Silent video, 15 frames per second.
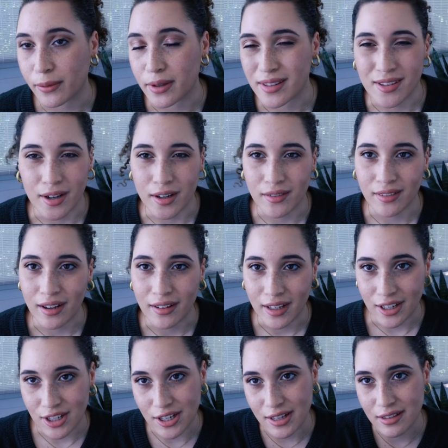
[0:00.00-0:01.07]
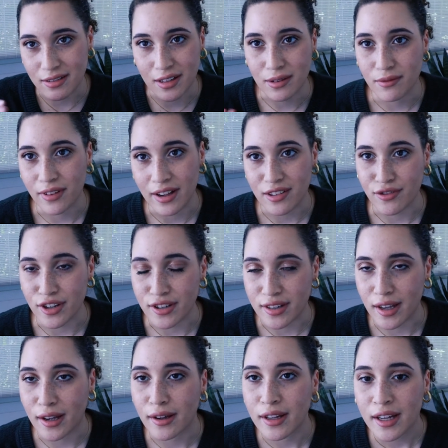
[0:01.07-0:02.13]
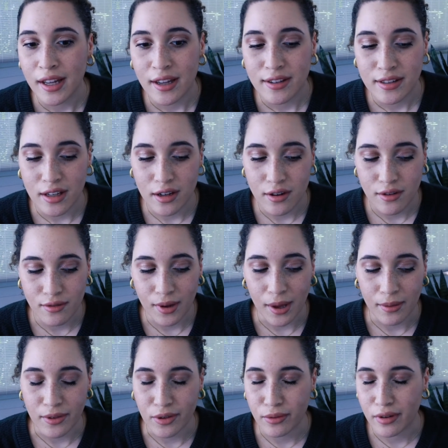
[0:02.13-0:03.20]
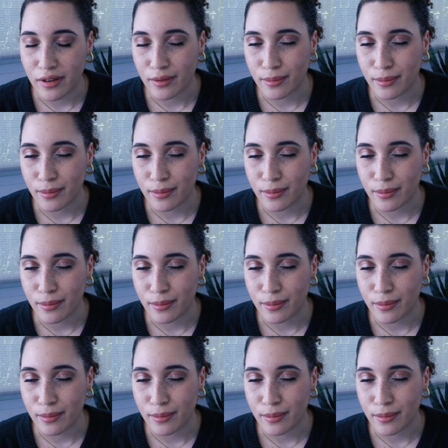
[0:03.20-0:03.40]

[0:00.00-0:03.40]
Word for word: with certain foundations and vice versa. So yeah, this one